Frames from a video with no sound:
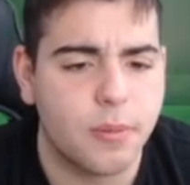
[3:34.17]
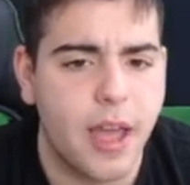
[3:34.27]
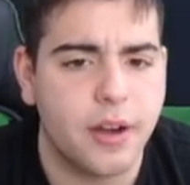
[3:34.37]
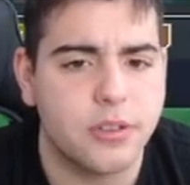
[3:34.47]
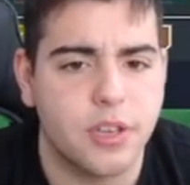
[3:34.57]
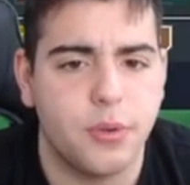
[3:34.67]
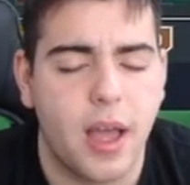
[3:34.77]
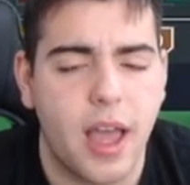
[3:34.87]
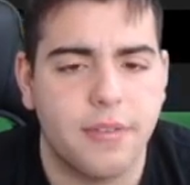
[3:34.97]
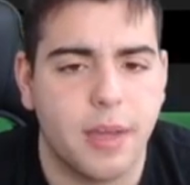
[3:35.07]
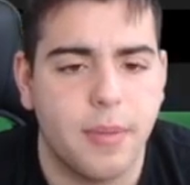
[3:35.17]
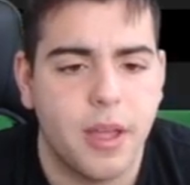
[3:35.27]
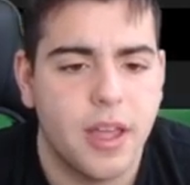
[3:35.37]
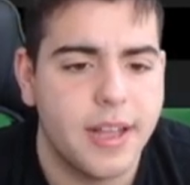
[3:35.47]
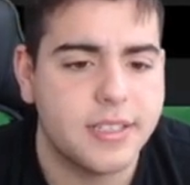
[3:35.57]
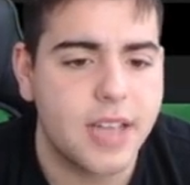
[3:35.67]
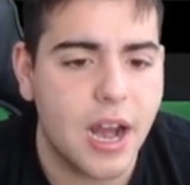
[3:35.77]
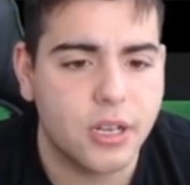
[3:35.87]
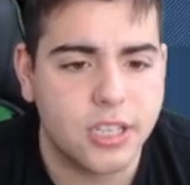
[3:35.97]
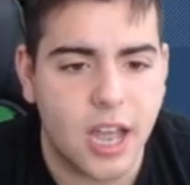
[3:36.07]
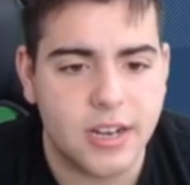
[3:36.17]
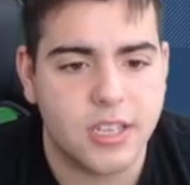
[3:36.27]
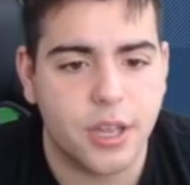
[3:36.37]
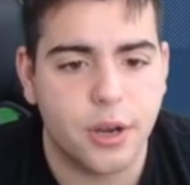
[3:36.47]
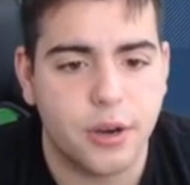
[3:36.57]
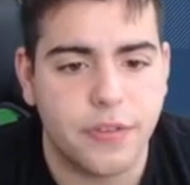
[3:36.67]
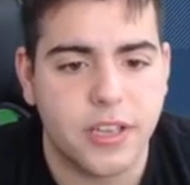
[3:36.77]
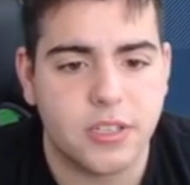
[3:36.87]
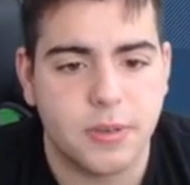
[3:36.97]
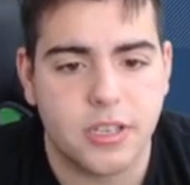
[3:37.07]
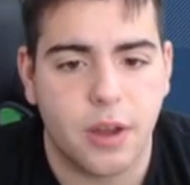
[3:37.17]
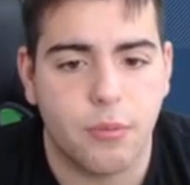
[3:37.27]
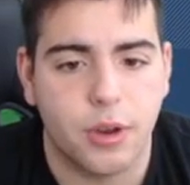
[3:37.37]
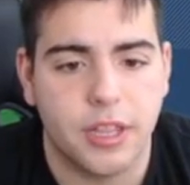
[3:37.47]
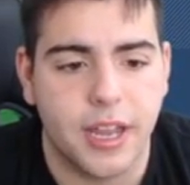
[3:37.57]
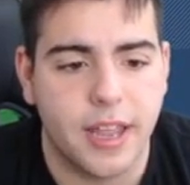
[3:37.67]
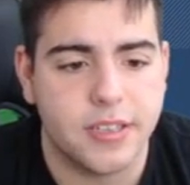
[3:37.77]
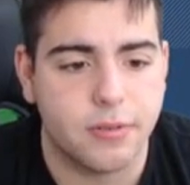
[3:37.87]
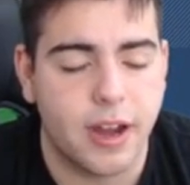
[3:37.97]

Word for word: Matters if you have them. It's not a good time to sell your investments. It really isn't.